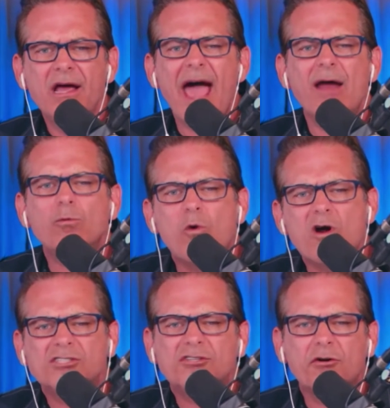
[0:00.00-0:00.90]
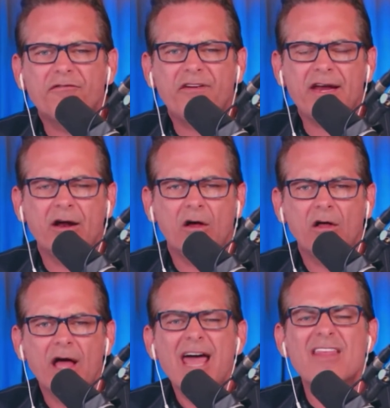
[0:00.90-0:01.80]
At worst, they're
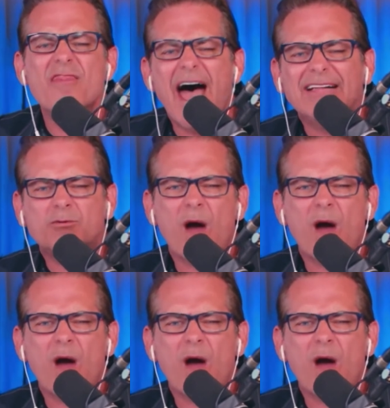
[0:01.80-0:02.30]
venal. And that's